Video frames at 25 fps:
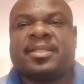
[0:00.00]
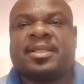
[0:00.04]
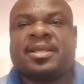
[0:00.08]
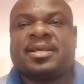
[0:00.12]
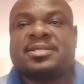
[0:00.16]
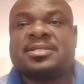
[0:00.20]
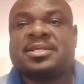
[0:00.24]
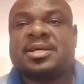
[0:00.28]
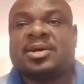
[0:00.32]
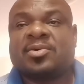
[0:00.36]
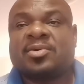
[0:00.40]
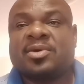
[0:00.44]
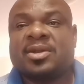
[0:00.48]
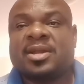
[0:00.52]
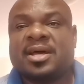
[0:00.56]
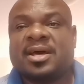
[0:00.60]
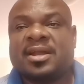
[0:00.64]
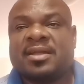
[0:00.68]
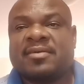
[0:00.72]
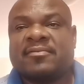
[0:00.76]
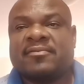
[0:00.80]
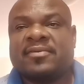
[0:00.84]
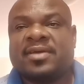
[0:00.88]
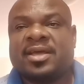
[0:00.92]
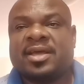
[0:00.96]

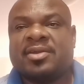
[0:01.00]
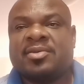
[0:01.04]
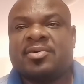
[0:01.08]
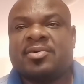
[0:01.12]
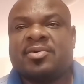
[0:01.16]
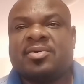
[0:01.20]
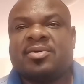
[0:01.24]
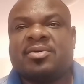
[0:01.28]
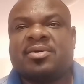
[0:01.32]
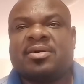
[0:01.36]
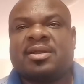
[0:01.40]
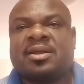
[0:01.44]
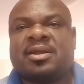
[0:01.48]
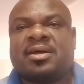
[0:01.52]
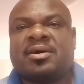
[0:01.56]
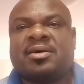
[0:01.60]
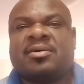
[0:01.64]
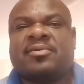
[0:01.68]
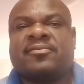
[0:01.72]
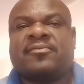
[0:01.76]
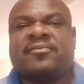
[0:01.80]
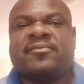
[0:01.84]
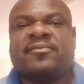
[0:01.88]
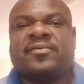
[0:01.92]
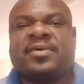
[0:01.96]
secondary value or
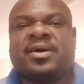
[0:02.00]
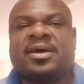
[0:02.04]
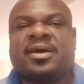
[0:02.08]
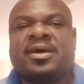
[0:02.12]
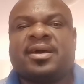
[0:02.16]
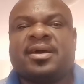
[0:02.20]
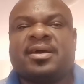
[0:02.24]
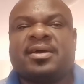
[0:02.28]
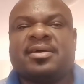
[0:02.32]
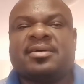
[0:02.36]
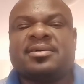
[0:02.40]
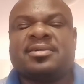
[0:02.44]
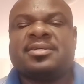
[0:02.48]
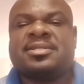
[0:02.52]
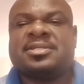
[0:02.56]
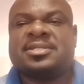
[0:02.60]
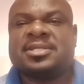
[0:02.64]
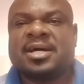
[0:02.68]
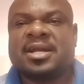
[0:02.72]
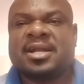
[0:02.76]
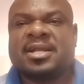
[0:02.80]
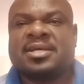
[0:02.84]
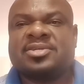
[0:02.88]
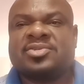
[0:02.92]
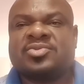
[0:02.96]
of
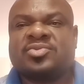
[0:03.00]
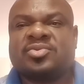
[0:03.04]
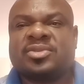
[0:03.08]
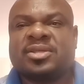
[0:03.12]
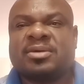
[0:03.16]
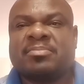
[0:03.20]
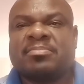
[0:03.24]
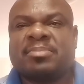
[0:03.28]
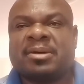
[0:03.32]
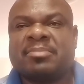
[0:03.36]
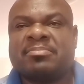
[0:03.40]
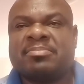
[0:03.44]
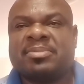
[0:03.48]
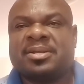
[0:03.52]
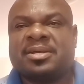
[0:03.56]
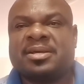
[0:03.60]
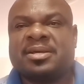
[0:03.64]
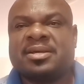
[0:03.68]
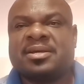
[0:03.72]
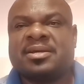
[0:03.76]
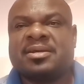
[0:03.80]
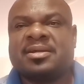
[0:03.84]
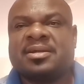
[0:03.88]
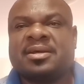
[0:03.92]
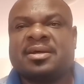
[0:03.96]
interest to the public